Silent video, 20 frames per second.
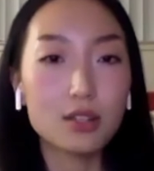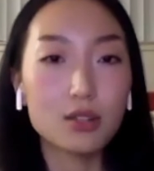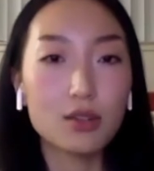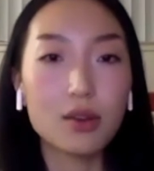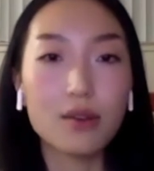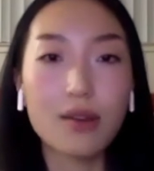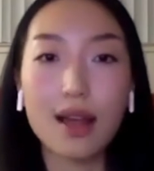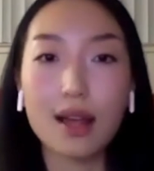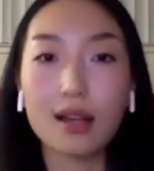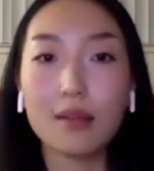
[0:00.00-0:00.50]
to do
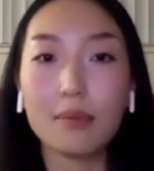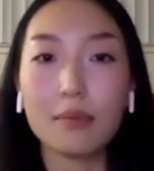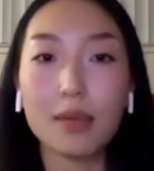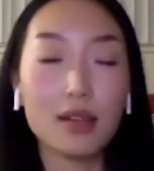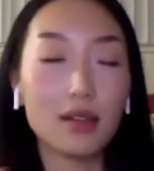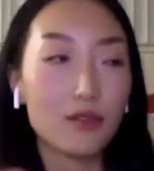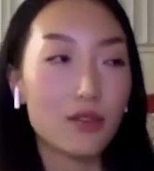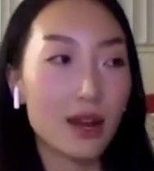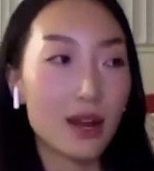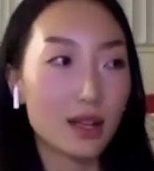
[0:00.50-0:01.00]
a
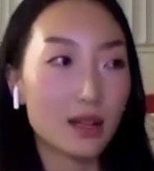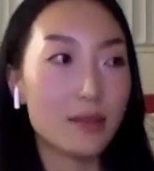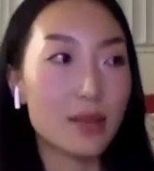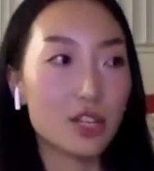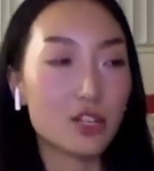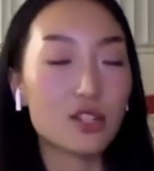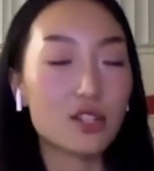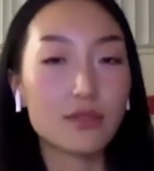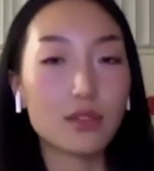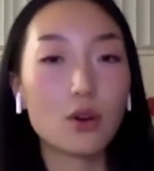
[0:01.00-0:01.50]
reclama-
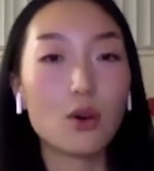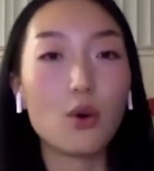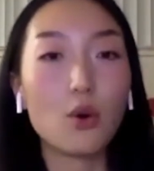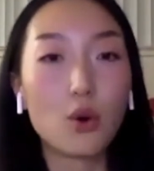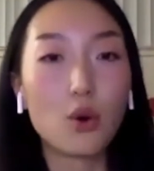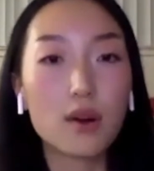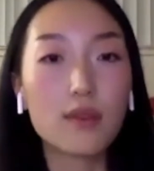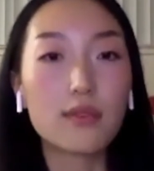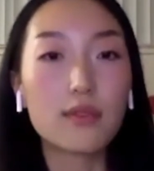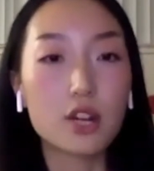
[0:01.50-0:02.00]
reclamation of the
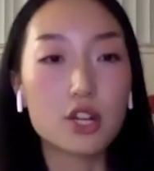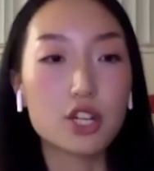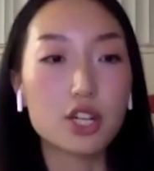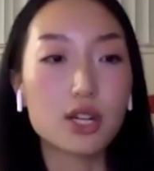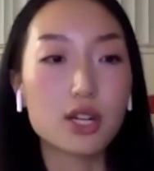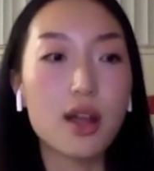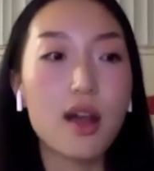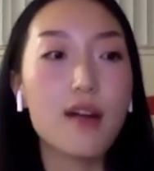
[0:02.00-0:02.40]
horror version